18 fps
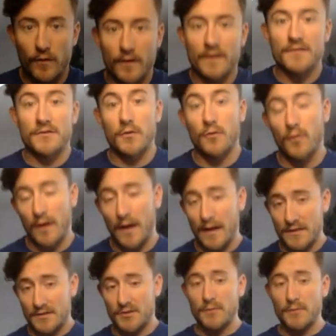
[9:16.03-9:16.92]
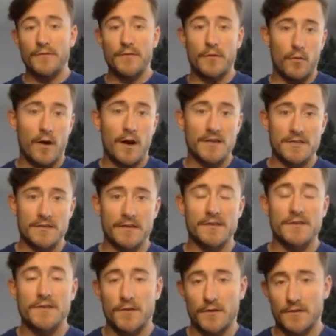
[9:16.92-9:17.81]
so I assume if you're watching
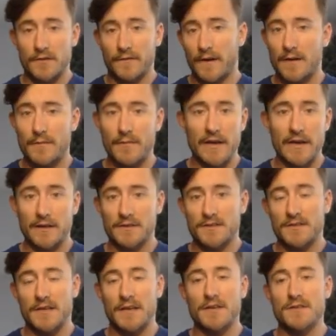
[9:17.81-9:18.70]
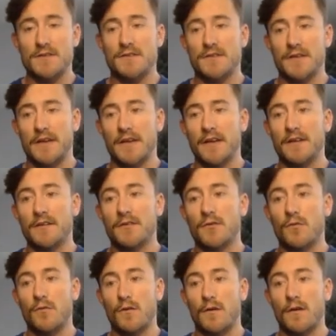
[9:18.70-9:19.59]
this, you're in the very beginning stages and
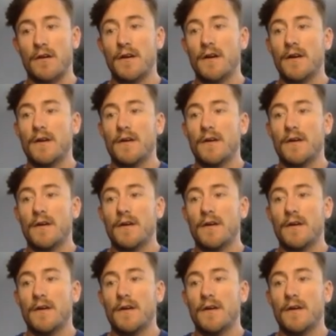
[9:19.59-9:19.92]
you're